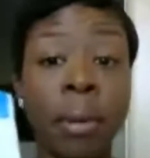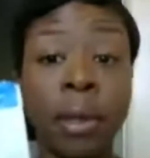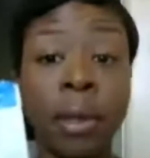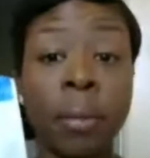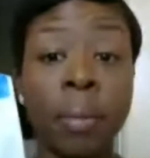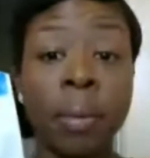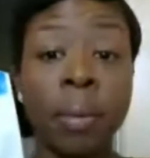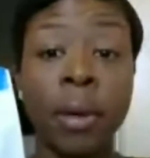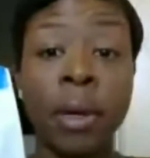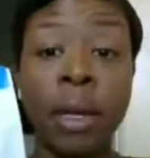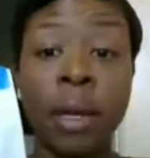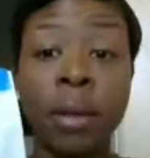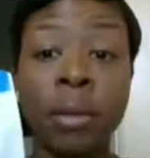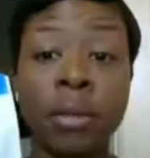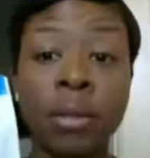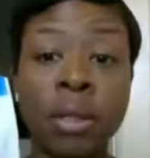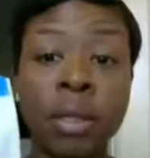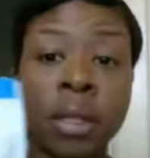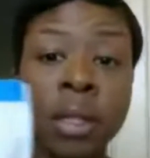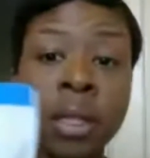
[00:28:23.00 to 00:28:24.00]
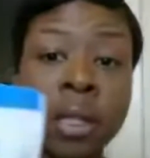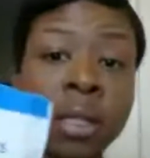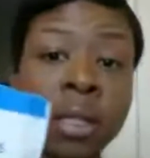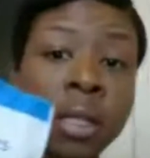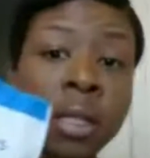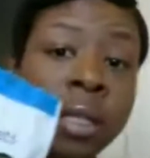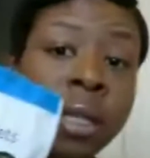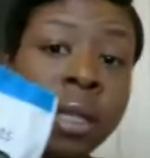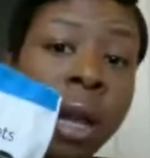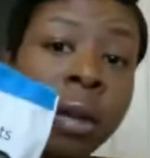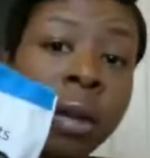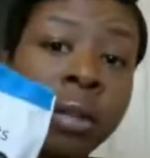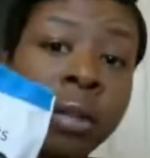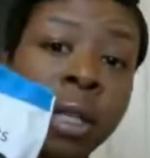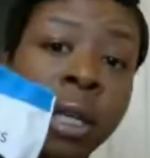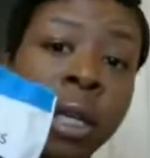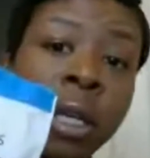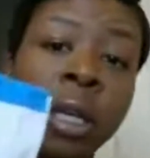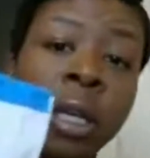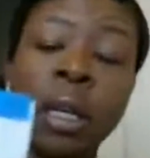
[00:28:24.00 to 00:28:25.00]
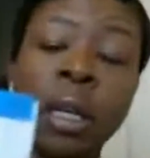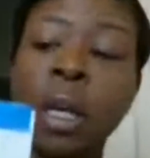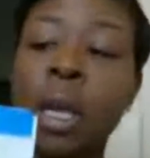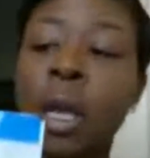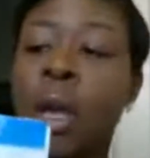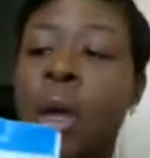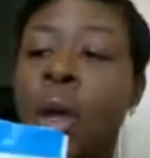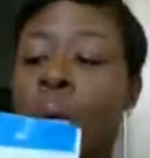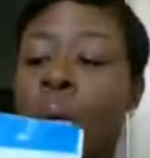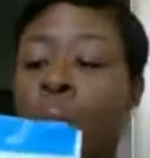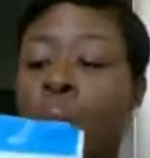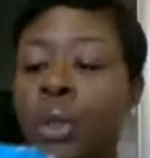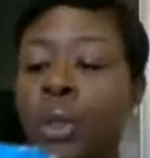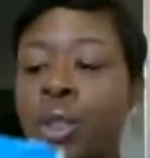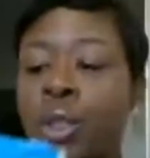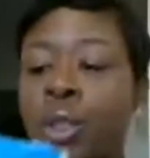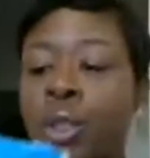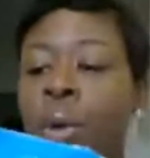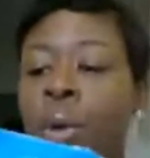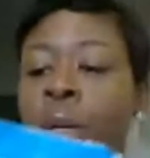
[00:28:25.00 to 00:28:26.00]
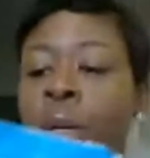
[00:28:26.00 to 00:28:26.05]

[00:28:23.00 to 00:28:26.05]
barely pronounce. This is Gardein. What you want to